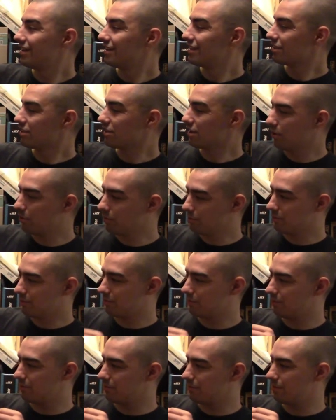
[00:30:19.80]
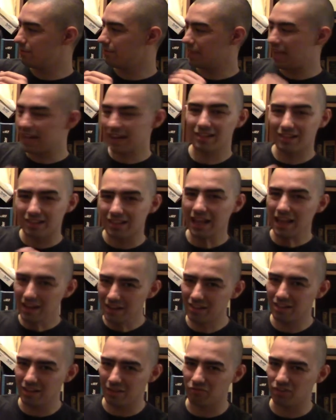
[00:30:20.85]
So, that's
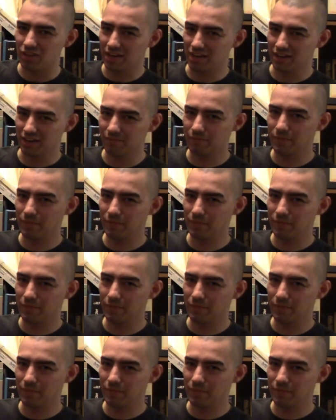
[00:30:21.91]
saying something.